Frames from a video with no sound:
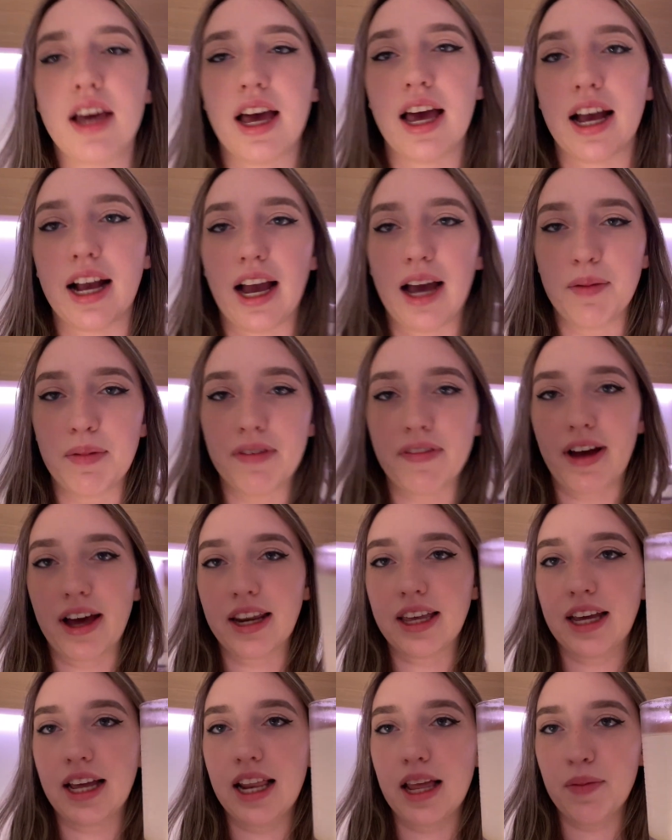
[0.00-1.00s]
I got my
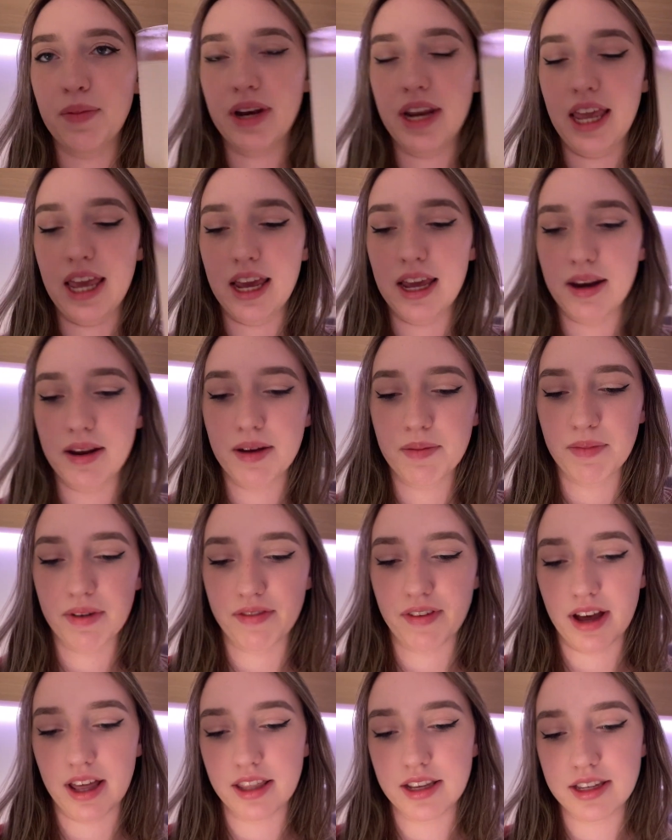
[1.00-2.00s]
vodka lemonade. My
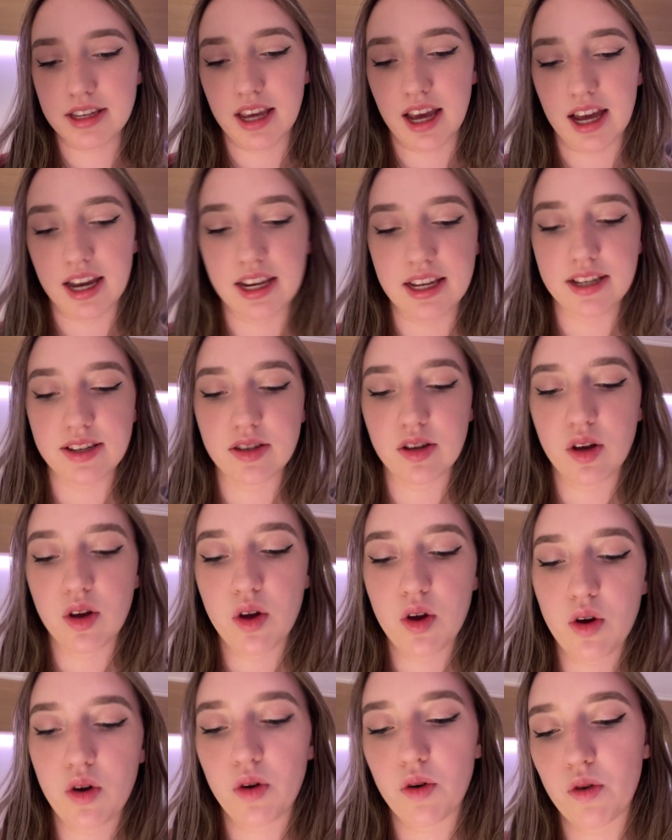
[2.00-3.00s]
father's got his
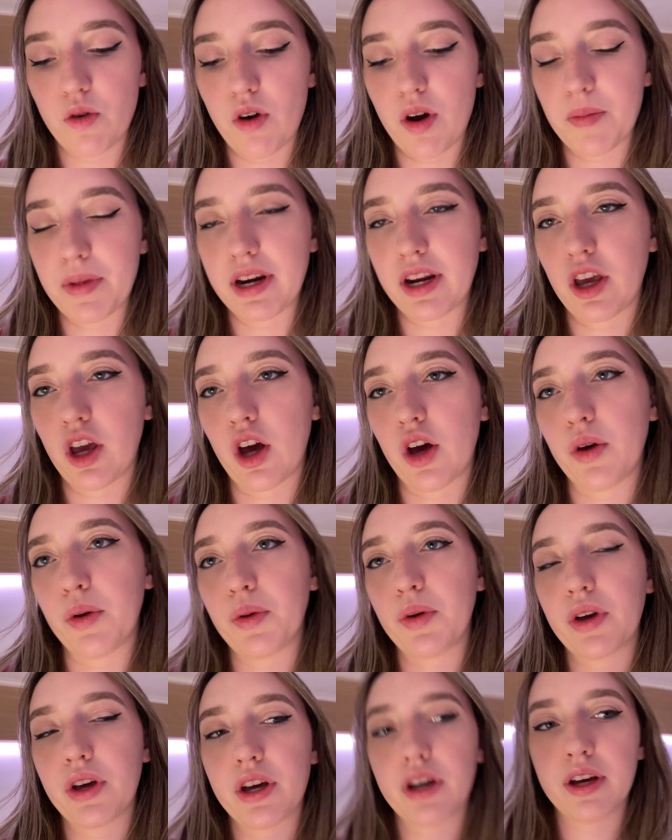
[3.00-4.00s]
rum and
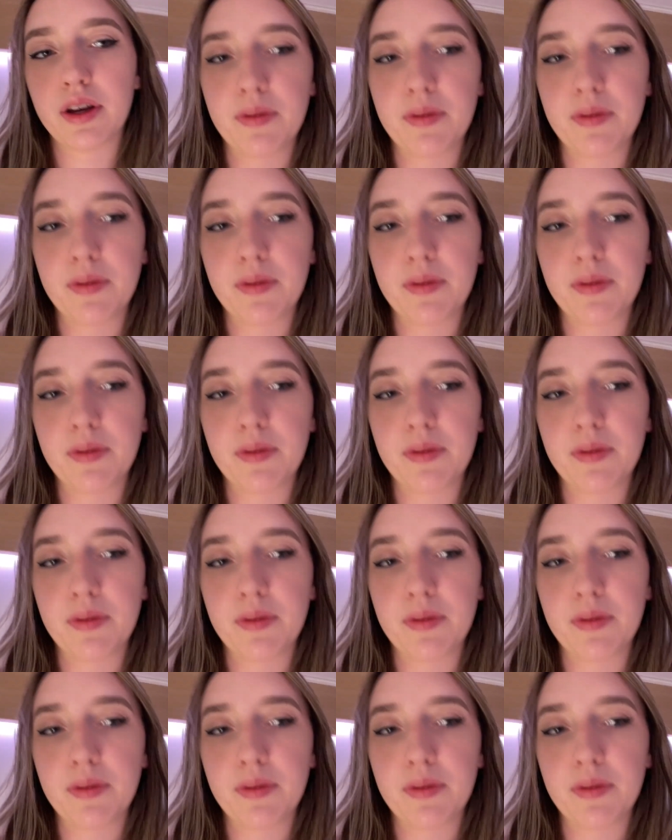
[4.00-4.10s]
coke.